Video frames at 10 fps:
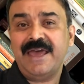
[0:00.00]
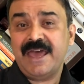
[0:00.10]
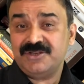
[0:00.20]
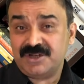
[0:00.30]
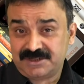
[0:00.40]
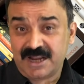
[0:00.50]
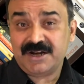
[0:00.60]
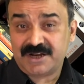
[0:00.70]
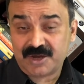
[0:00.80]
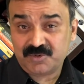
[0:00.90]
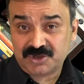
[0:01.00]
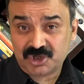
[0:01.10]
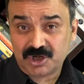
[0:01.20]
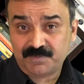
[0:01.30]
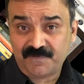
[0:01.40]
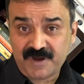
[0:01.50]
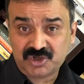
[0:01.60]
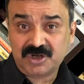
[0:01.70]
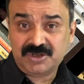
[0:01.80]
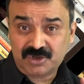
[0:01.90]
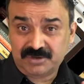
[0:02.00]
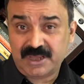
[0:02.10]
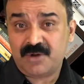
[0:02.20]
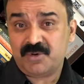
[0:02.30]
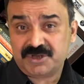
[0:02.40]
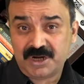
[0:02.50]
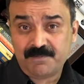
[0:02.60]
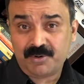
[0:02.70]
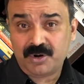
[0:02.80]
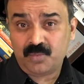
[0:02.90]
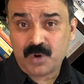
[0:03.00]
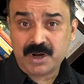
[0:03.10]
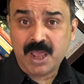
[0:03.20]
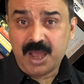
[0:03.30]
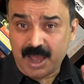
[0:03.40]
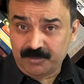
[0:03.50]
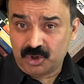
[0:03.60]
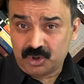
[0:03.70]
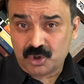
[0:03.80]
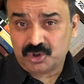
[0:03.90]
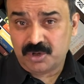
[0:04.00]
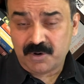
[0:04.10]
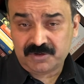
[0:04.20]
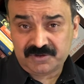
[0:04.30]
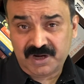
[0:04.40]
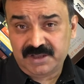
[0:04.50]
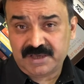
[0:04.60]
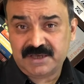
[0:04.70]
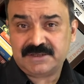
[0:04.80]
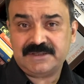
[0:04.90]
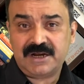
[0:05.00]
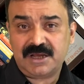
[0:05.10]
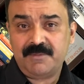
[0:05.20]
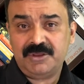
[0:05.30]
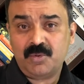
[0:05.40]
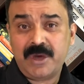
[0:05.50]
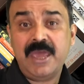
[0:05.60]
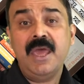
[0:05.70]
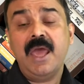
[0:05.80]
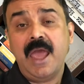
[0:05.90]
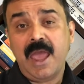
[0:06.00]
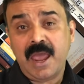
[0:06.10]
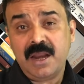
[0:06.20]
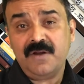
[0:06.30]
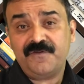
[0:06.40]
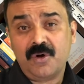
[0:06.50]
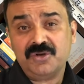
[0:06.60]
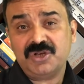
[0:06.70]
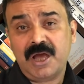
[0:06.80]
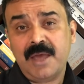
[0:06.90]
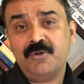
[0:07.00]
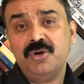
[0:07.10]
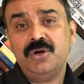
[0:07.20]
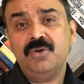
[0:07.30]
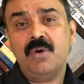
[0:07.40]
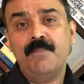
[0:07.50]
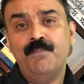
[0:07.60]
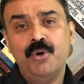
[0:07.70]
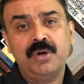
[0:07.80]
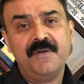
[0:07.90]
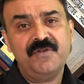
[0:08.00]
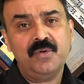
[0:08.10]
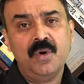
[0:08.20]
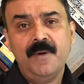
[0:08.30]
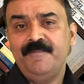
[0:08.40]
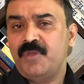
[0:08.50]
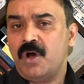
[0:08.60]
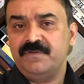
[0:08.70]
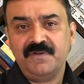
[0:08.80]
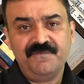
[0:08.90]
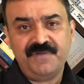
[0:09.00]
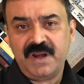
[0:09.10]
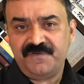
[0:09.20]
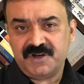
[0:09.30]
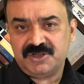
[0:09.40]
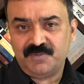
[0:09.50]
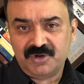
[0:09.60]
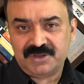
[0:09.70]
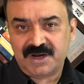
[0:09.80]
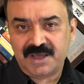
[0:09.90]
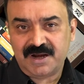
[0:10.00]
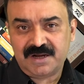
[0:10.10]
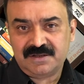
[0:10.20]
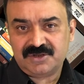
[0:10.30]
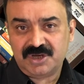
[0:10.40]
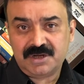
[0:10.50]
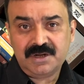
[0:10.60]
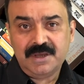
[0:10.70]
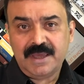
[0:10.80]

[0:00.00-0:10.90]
as a talent acquisition professional. So that was an important one. I'm going to talk to you about three things that come in the way. And of course, I'm going to do a book review of the very first book that I read this year